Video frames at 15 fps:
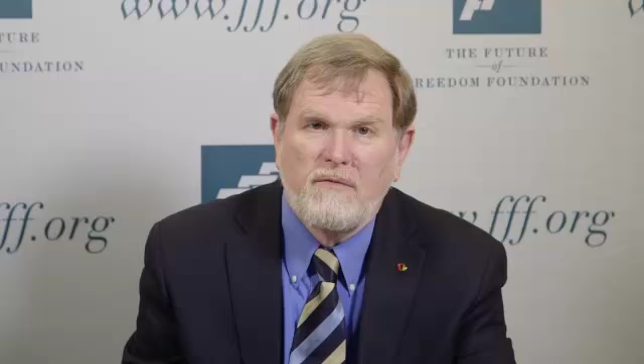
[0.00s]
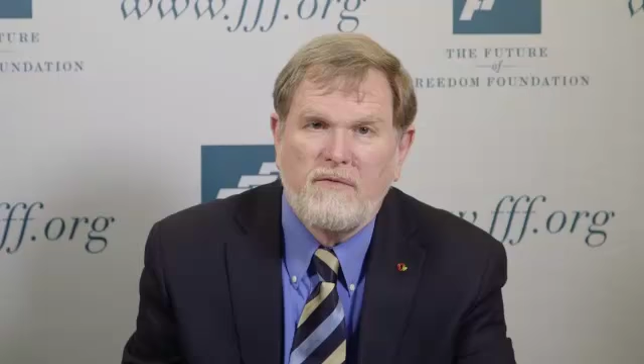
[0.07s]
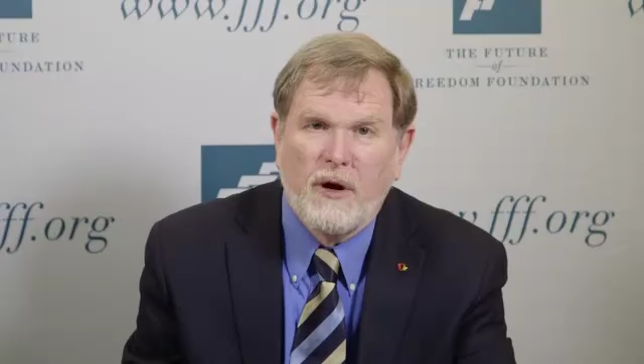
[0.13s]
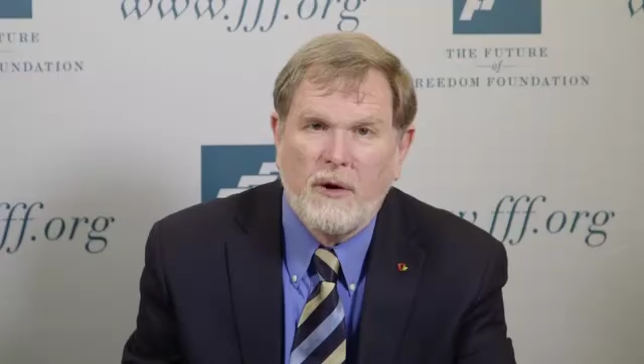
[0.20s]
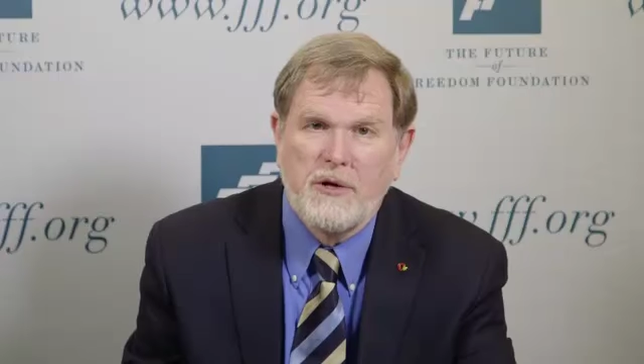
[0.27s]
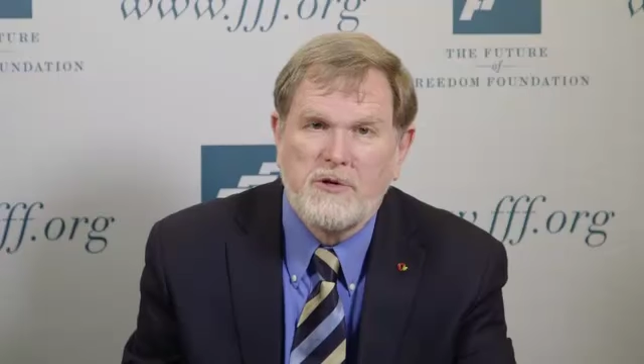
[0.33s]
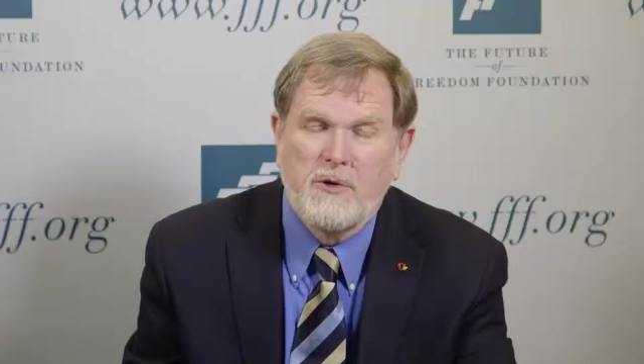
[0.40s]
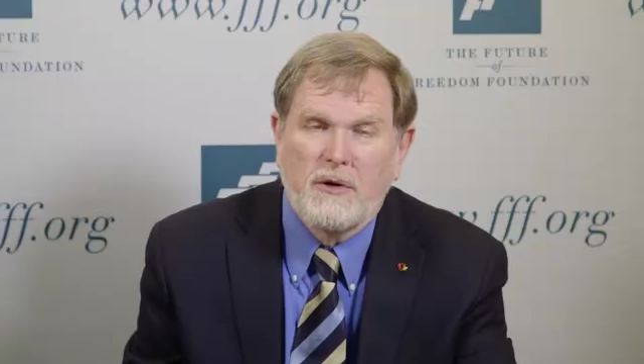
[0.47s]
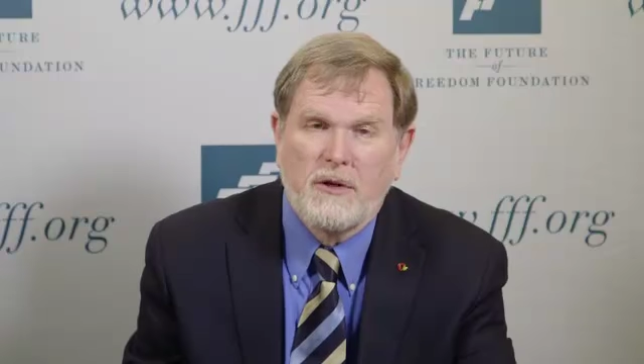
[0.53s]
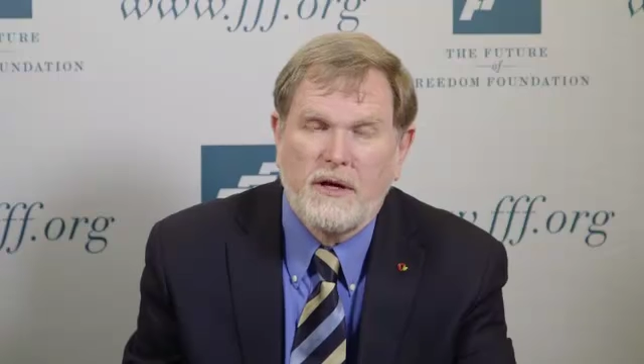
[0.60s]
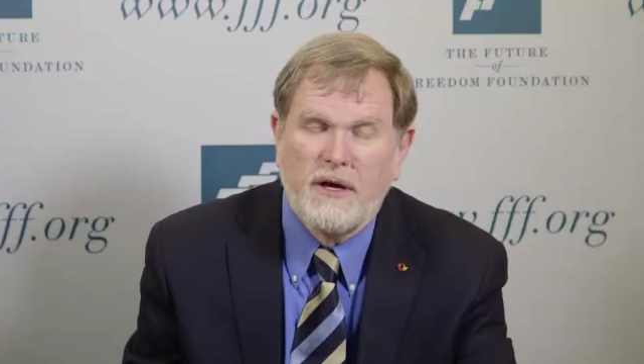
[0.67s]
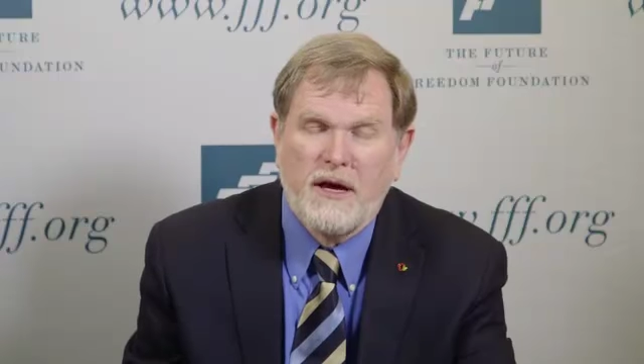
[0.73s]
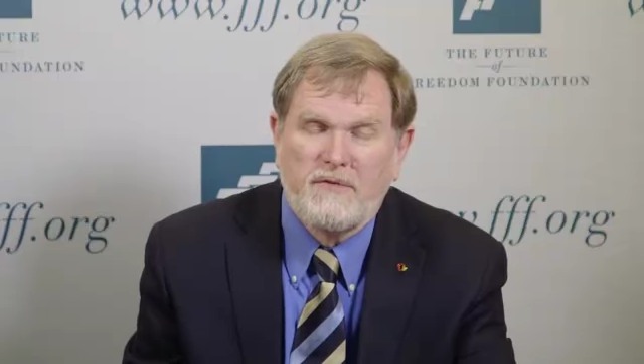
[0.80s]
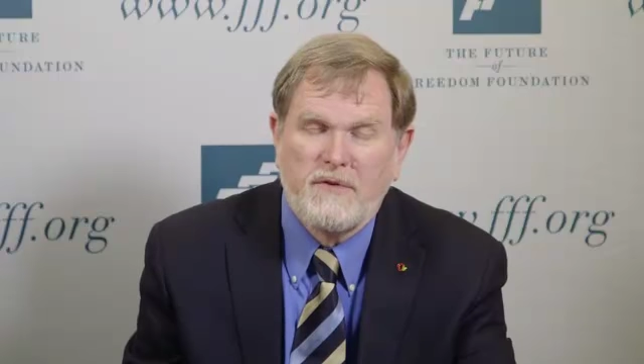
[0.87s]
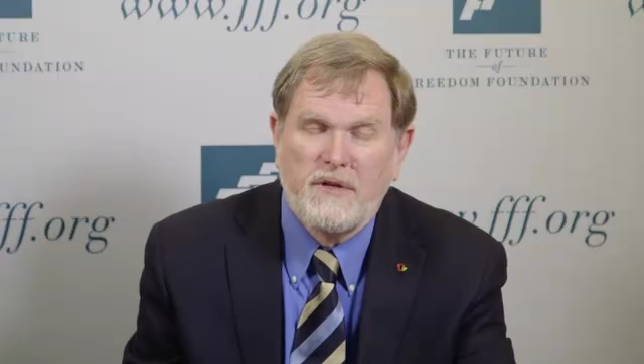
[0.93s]
very
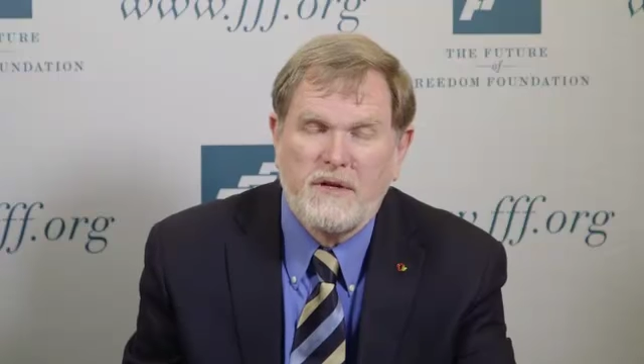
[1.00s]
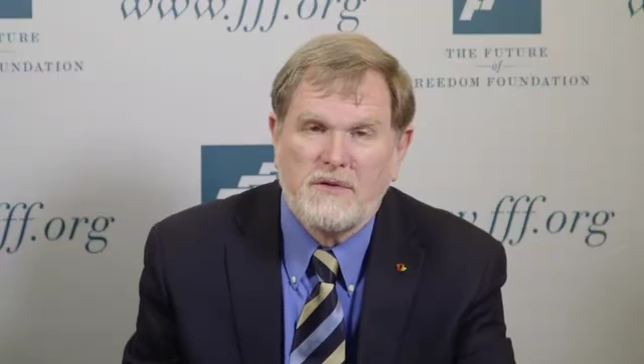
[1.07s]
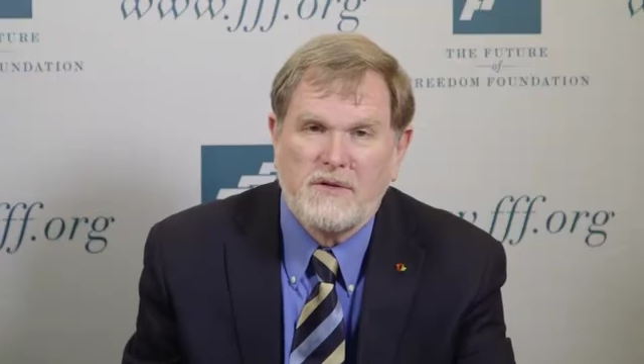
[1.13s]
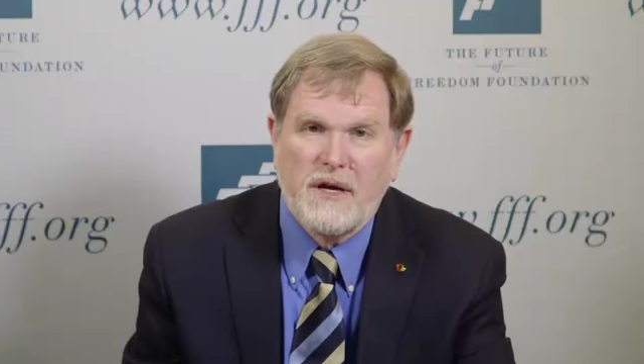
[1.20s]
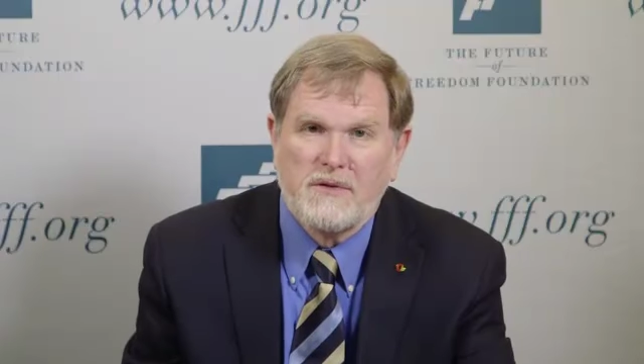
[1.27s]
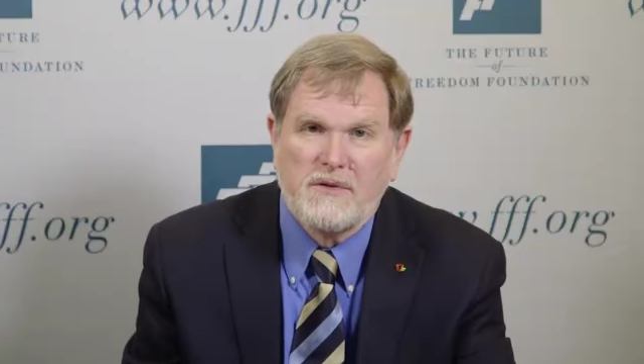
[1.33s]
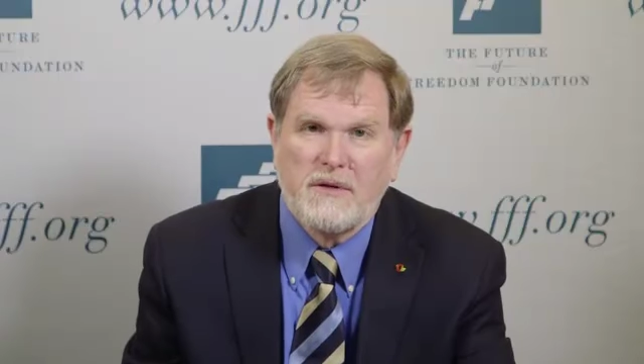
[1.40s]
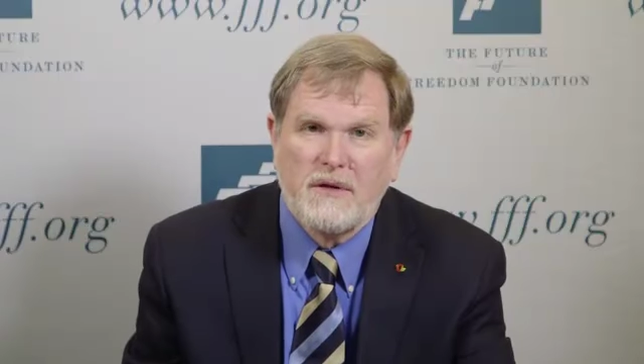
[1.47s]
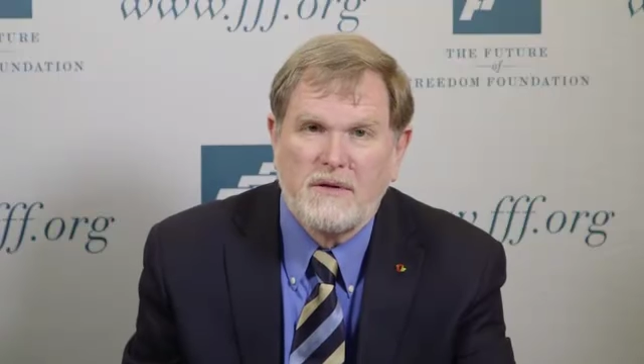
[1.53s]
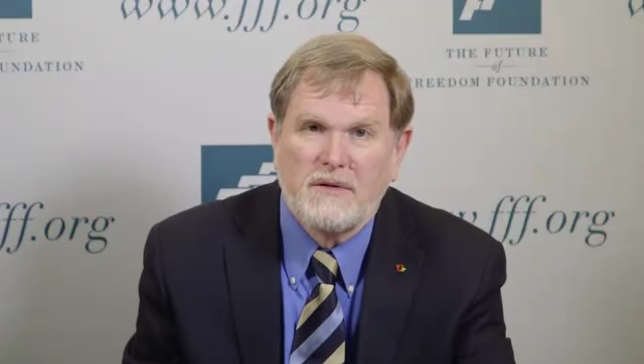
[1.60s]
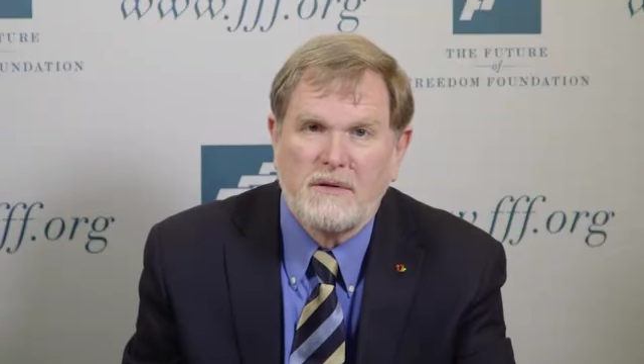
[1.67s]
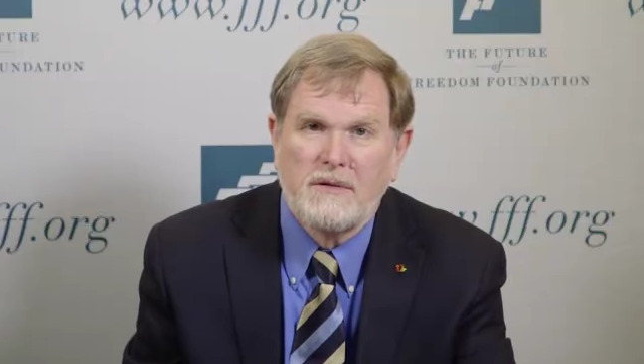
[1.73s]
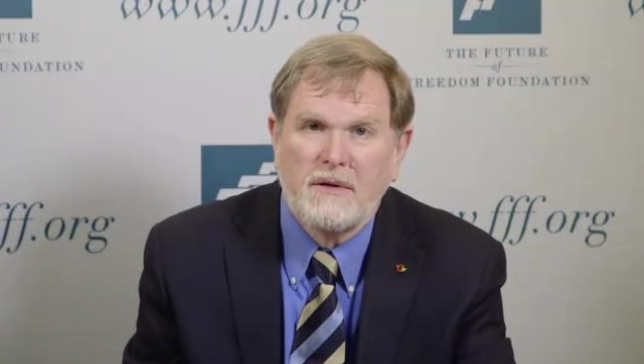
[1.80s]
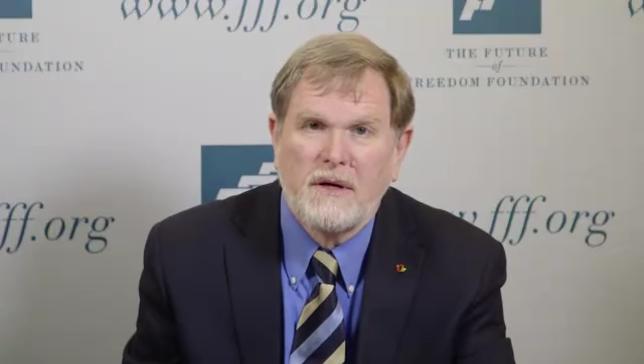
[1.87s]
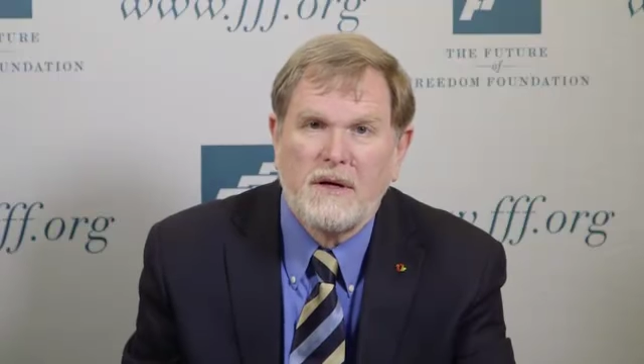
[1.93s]
shortly after the
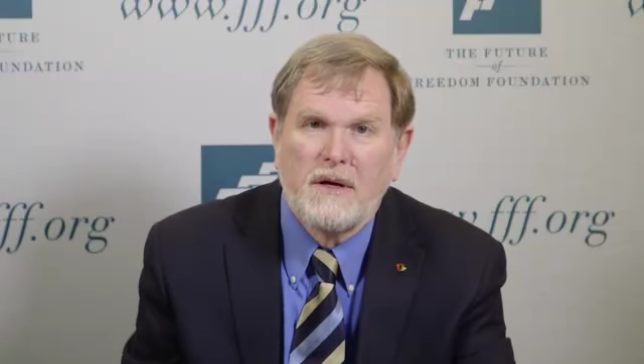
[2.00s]
assassination